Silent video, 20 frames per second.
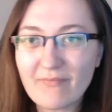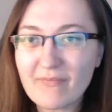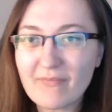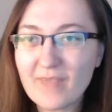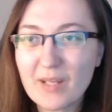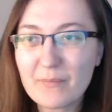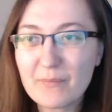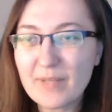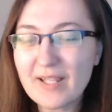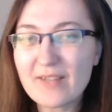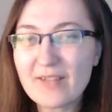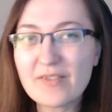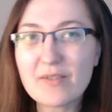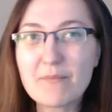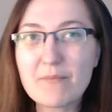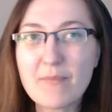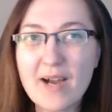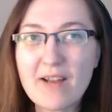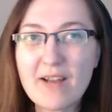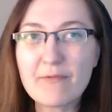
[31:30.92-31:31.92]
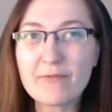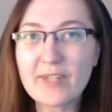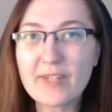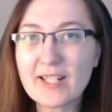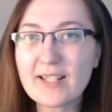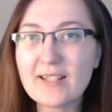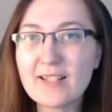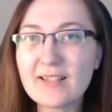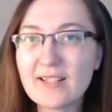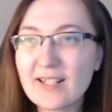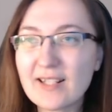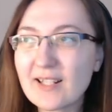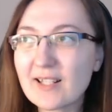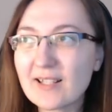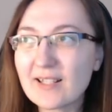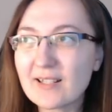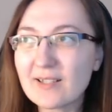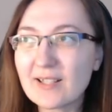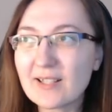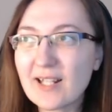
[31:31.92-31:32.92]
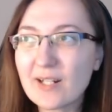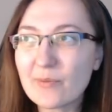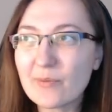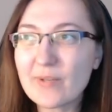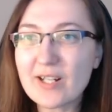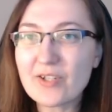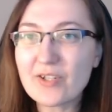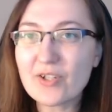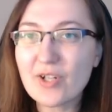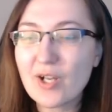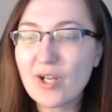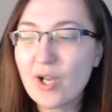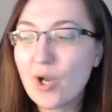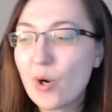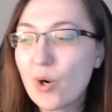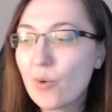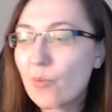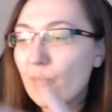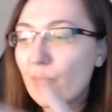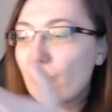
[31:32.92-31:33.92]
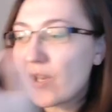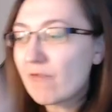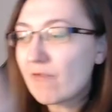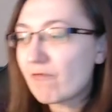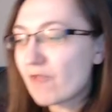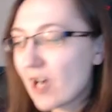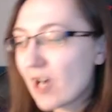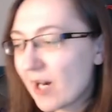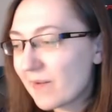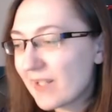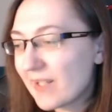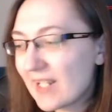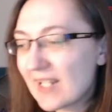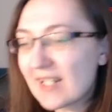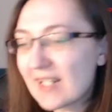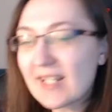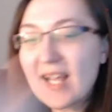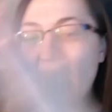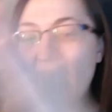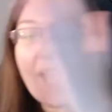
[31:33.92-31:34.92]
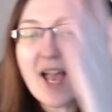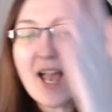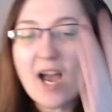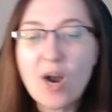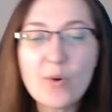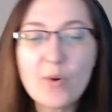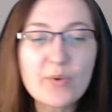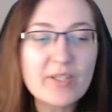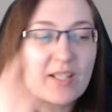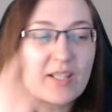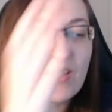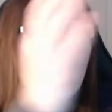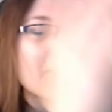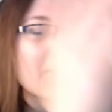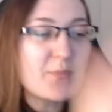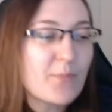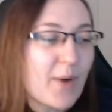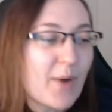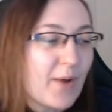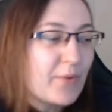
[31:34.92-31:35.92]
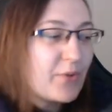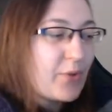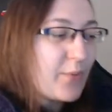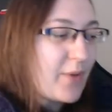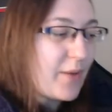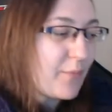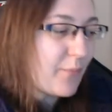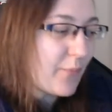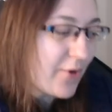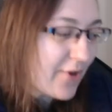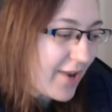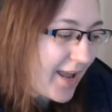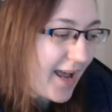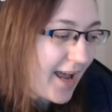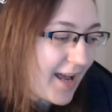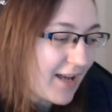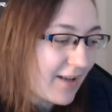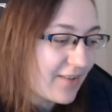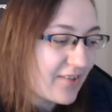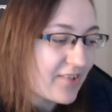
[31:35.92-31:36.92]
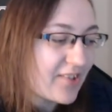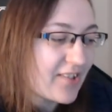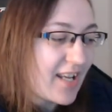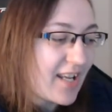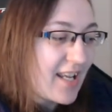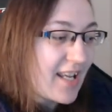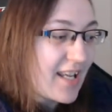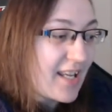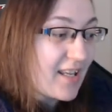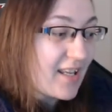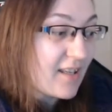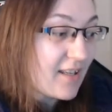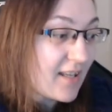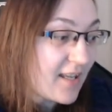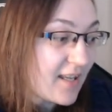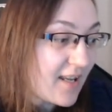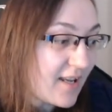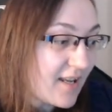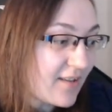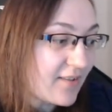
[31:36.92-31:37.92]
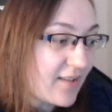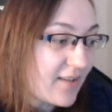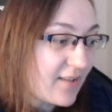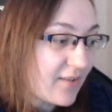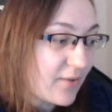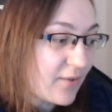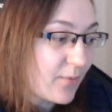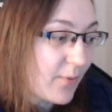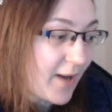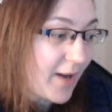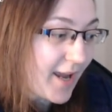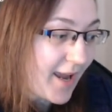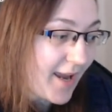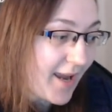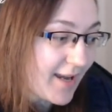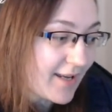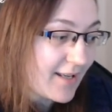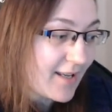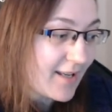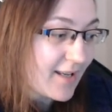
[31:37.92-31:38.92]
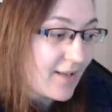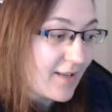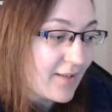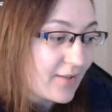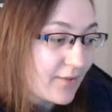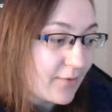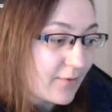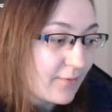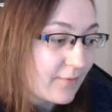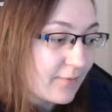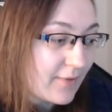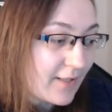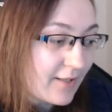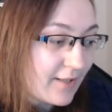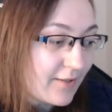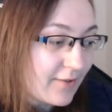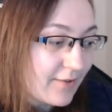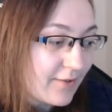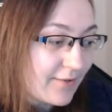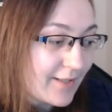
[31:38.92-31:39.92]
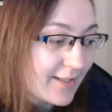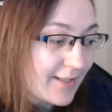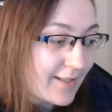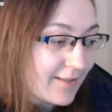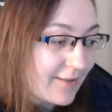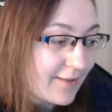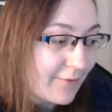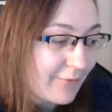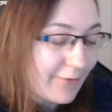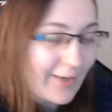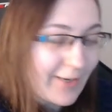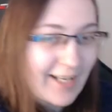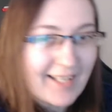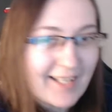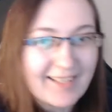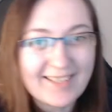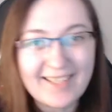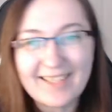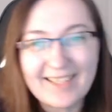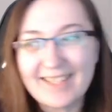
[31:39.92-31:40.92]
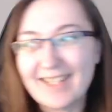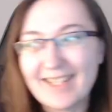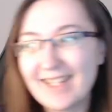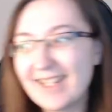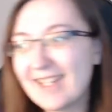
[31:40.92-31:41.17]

Because in my freaking language, we wrote it. How is it supposed to be pronounced? Easiest way. So why are you doing it differently?